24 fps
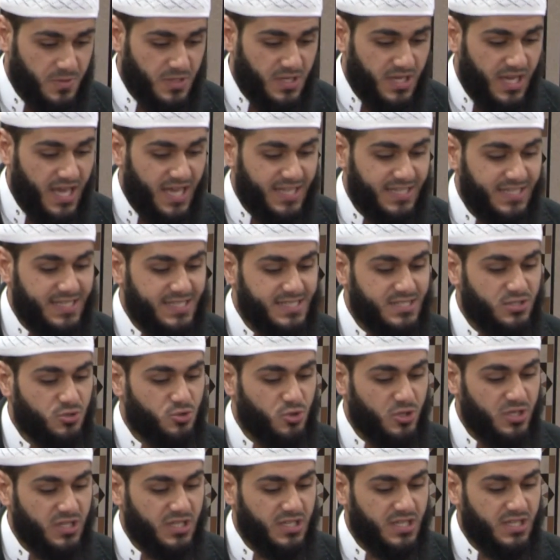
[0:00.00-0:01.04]
and he's
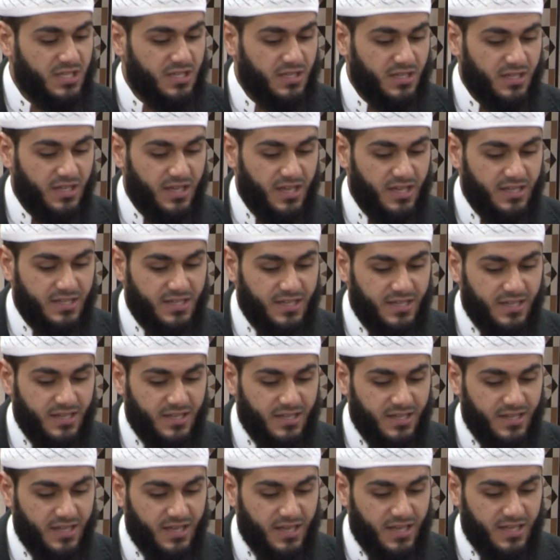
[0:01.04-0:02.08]
drinking
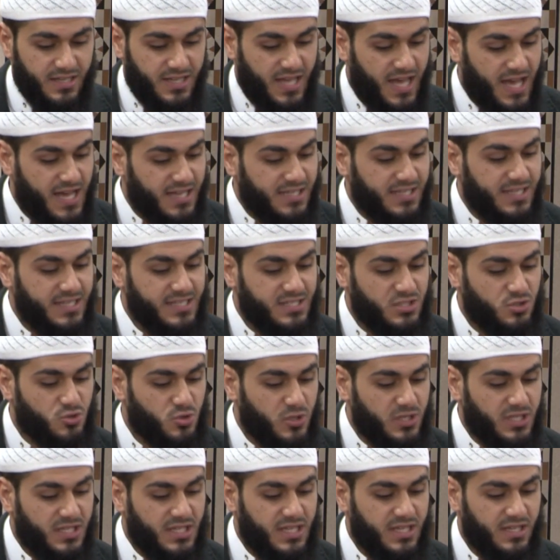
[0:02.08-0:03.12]
and hung his
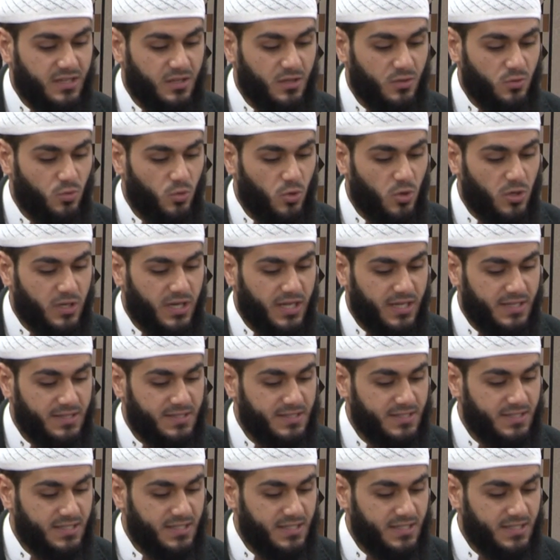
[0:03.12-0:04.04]
drinking water